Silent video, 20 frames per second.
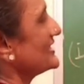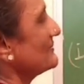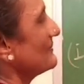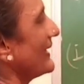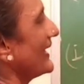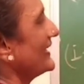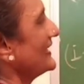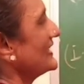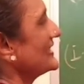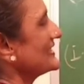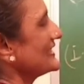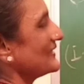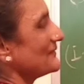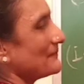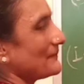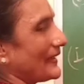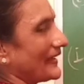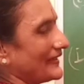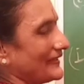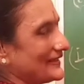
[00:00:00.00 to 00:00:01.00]
minus
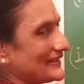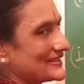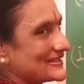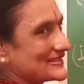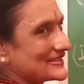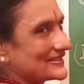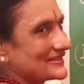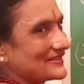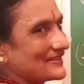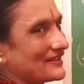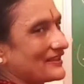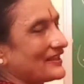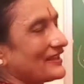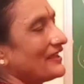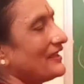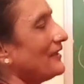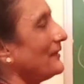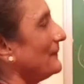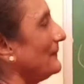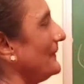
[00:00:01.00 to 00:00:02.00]
and minus,
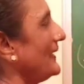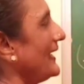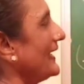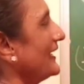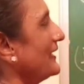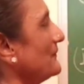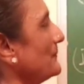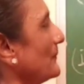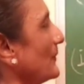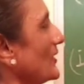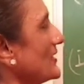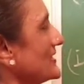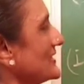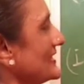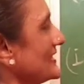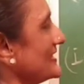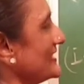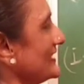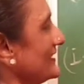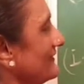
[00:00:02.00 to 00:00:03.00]
make it
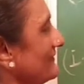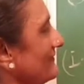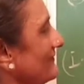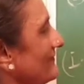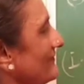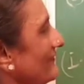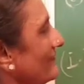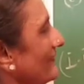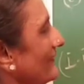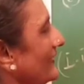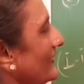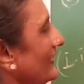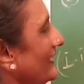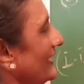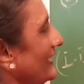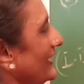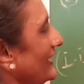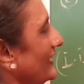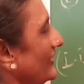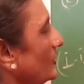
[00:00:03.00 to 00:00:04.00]
positive.
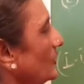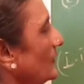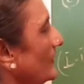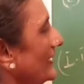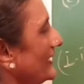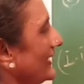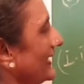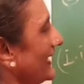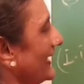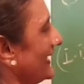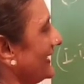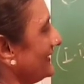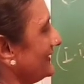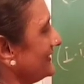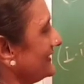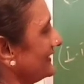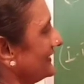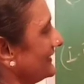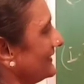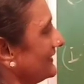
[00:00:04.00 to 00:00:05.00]
You will
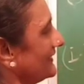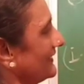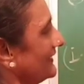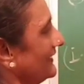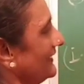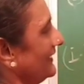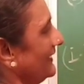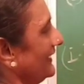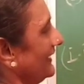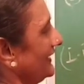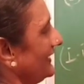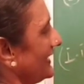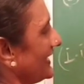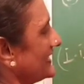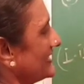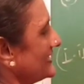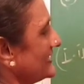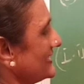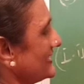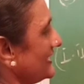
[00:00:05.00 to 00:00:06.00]
get
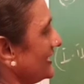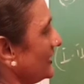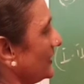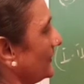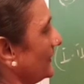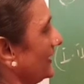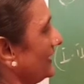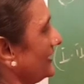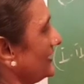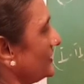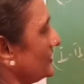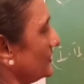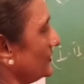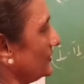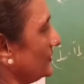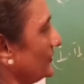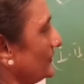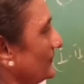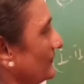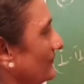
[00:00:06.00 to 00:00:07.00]
x is equal
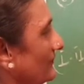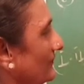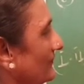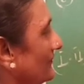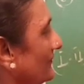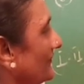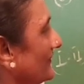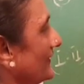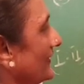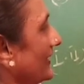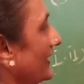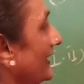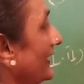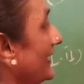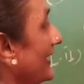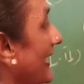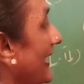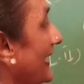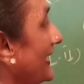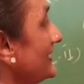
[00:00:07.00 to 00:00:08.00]
to
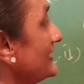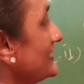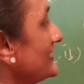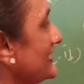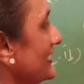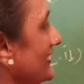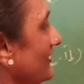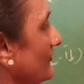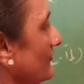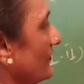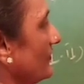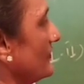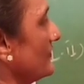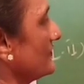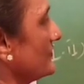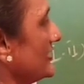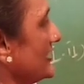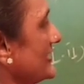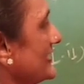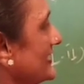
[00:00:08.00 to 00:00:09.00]
19.
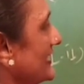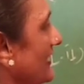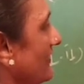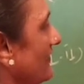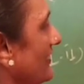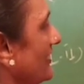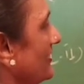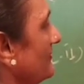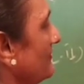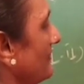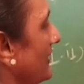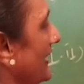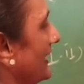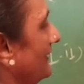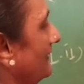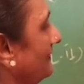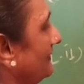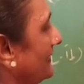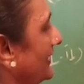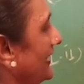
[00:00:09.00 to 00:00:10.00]
57 by
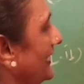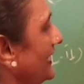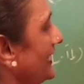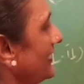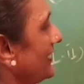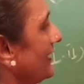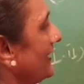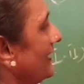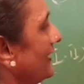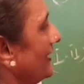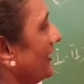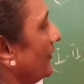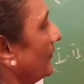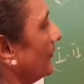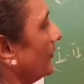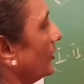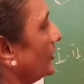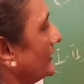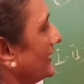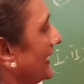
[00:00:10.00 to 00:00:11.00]
3.
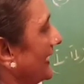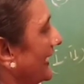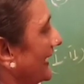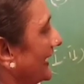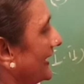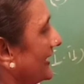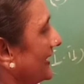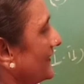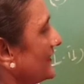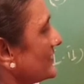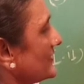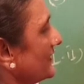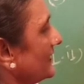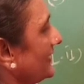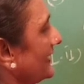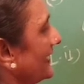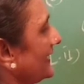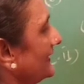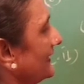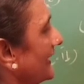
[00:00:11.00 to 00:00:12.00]
Both the negatives will
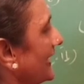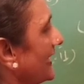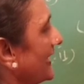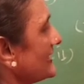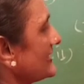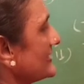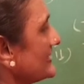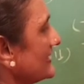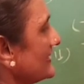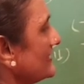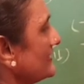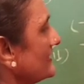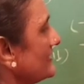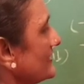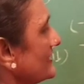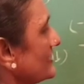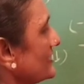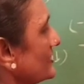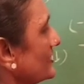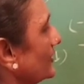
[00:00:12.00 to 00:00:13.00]
get cancelled.
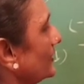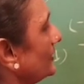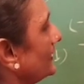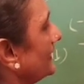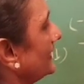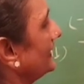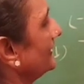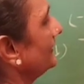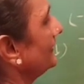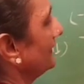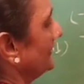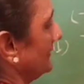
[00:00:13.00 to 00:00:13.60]
So the